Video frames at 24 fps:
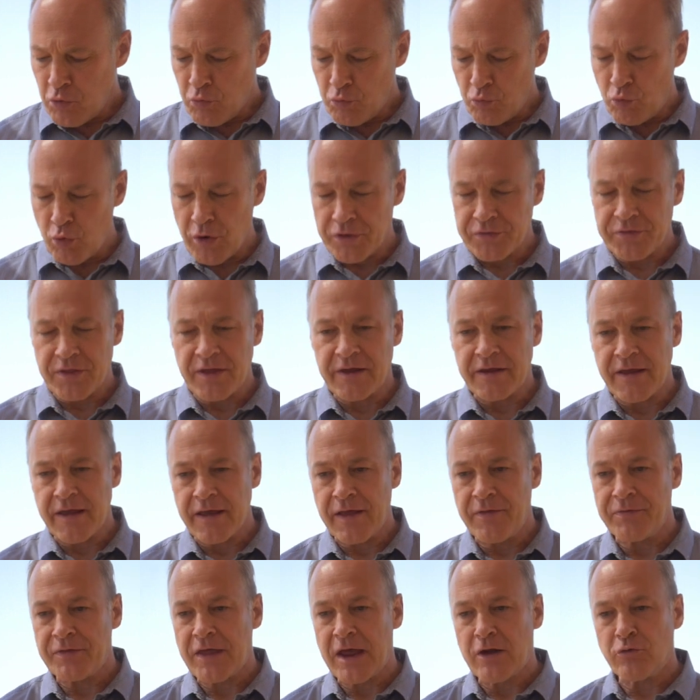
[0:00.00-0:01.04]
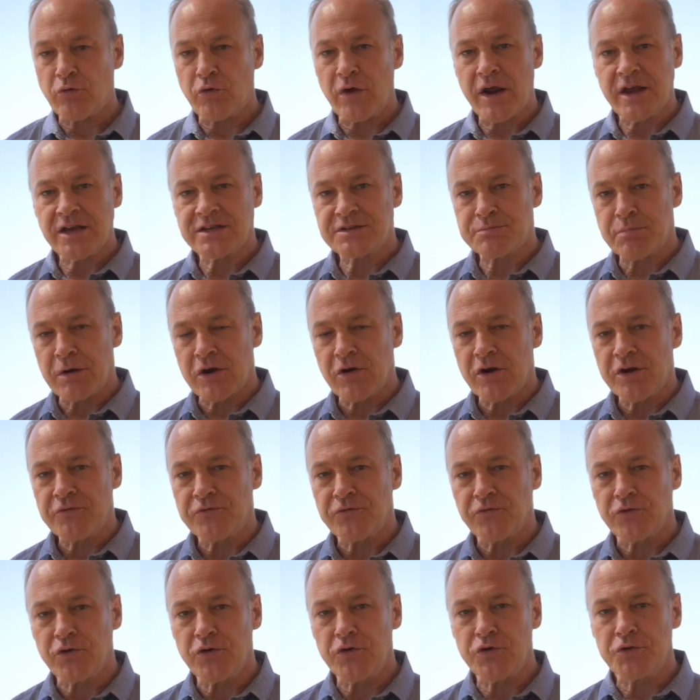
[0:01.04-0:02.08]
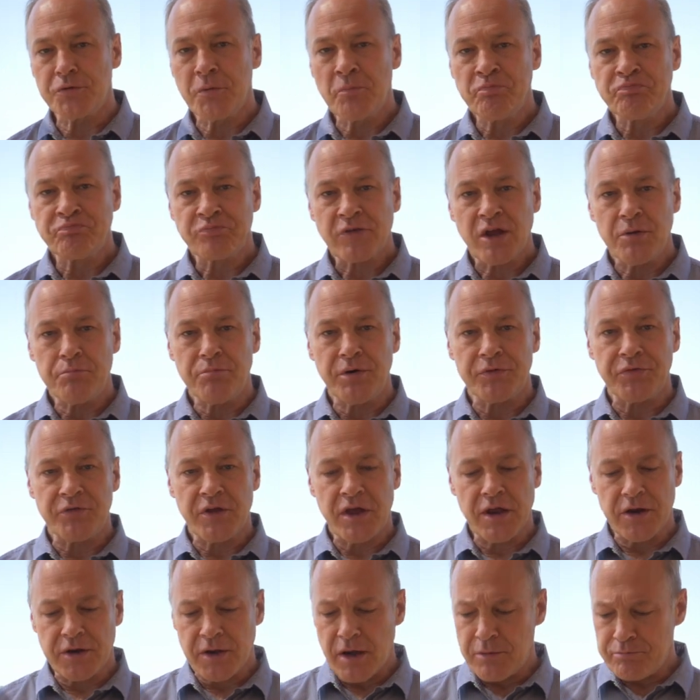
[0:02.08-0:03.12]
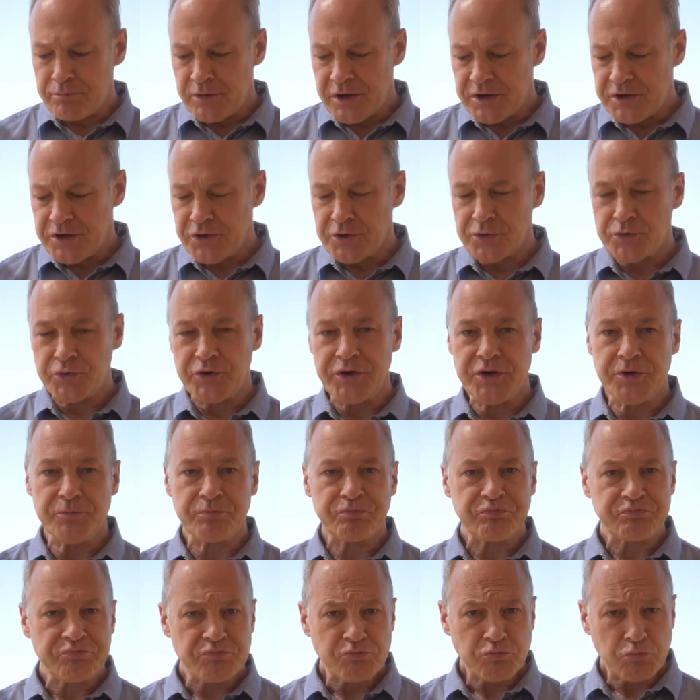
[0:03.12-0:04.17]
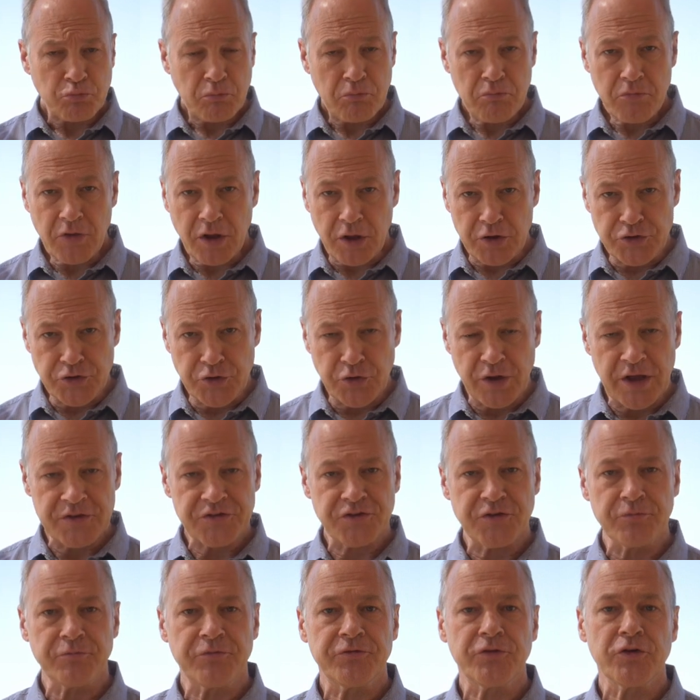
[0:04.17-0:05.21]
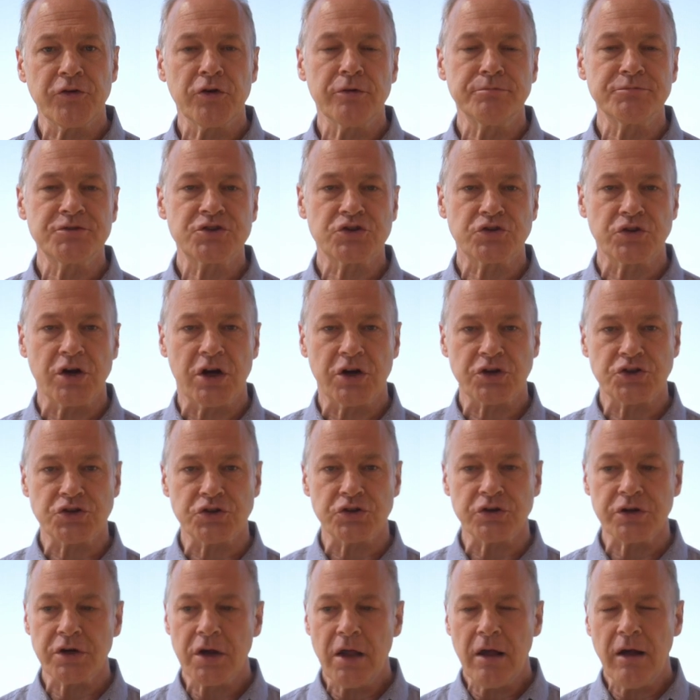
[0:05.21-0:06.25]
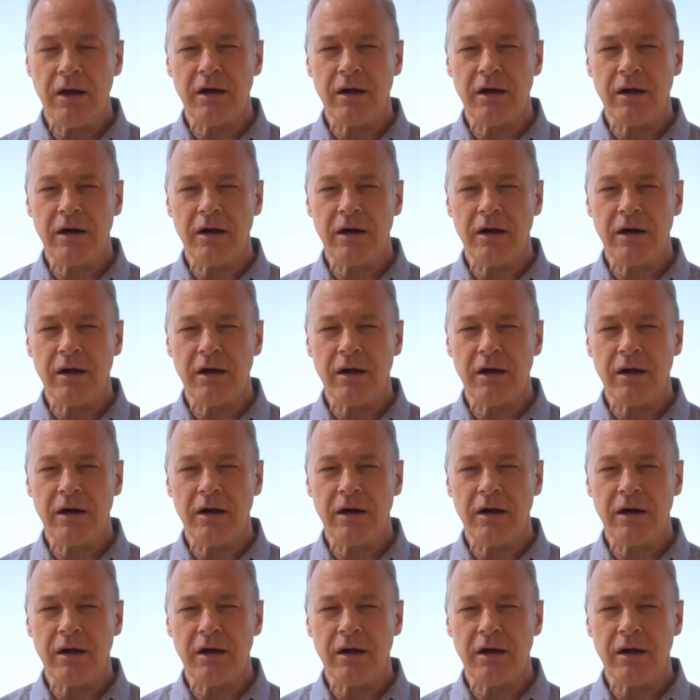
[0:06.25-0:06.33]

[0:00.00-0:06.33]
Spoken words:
with, again, that raspberry fruit, but then immediately you get some firm structure,